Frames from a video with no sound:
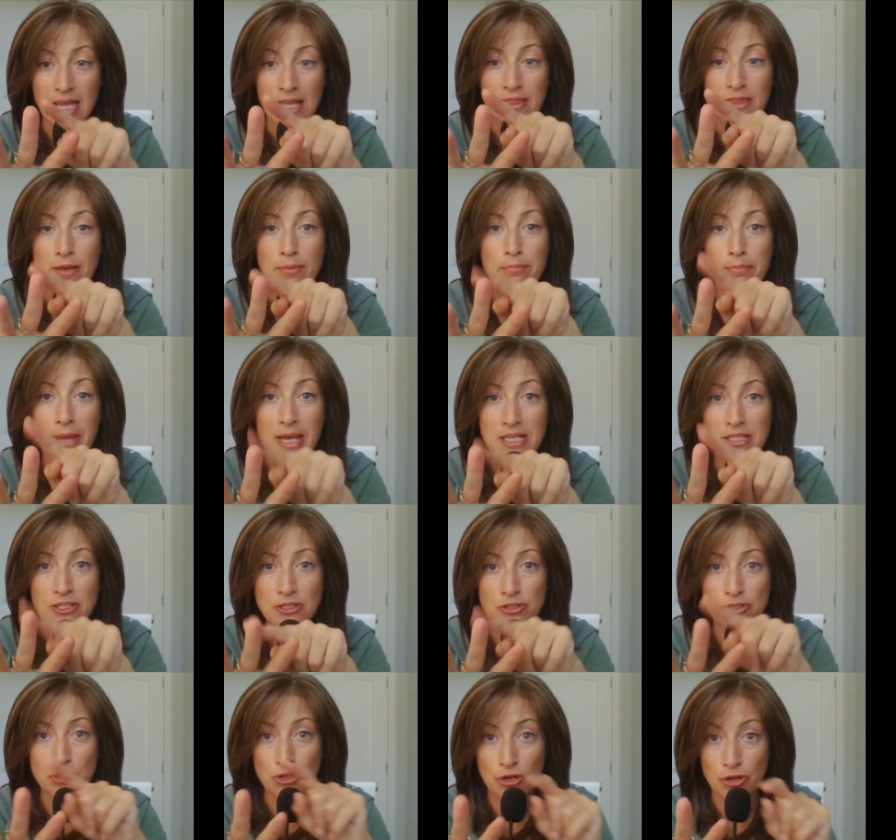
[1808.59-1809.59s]
The
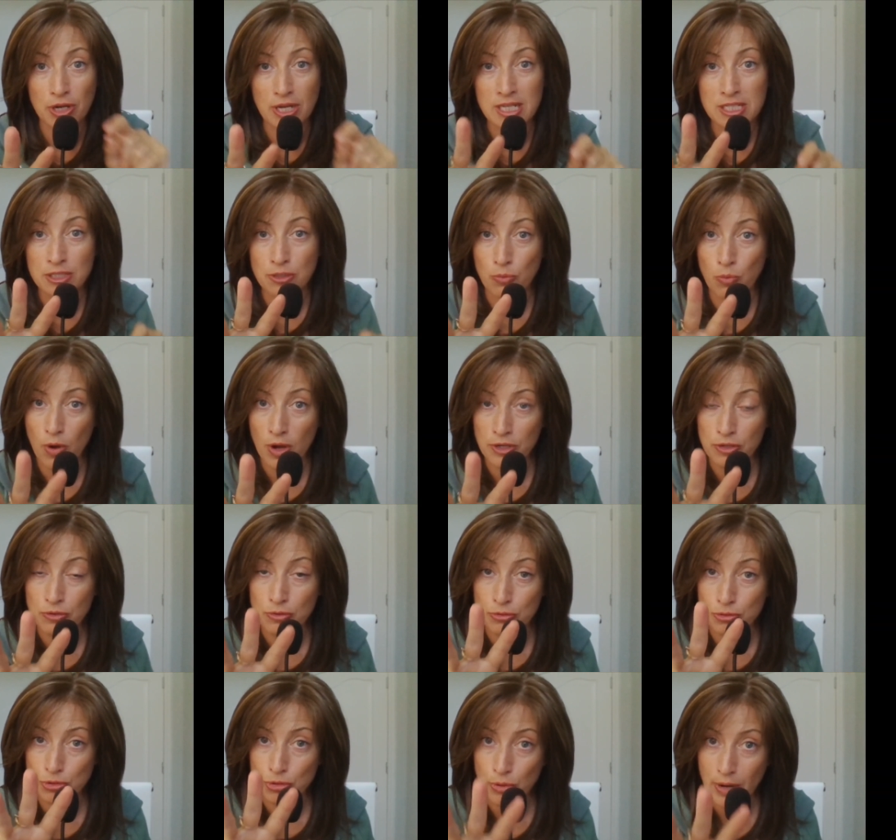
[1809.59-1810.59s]
messenger is the one
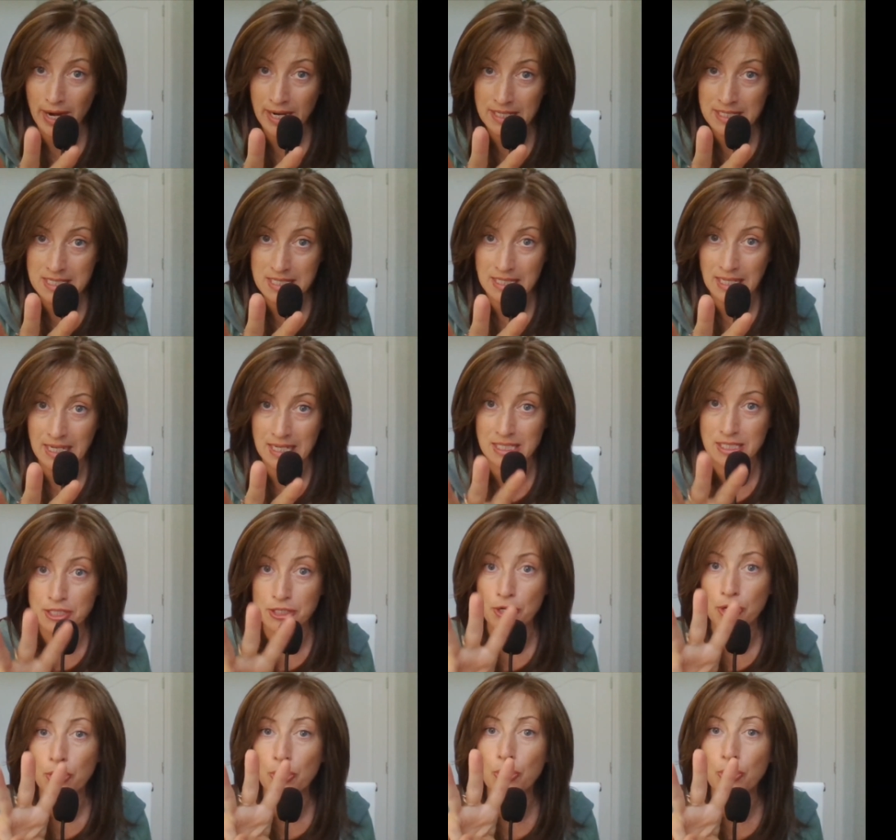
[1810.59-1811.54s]
who translates